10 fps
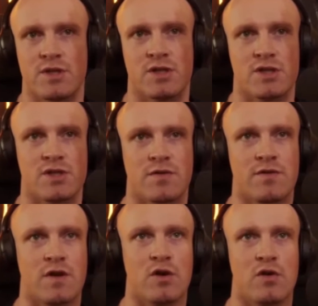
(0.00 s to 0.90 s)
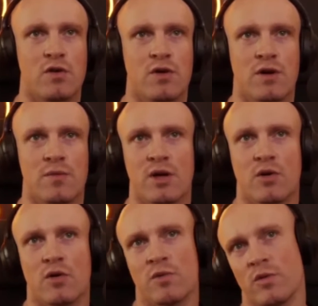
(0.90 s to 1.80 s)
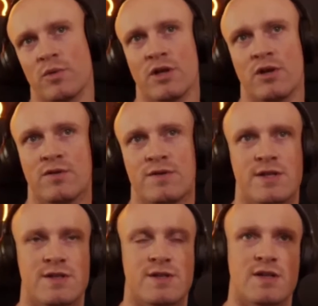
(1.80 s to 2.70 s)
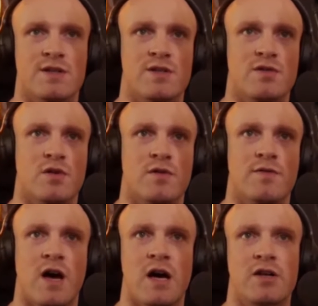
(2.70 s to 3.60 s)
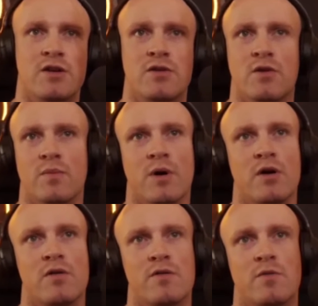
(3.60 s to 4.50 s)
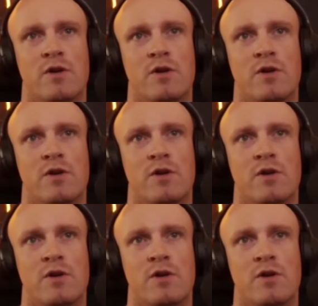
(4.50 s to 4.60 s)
just a few and Bitcoin will be used as a store of value, or both?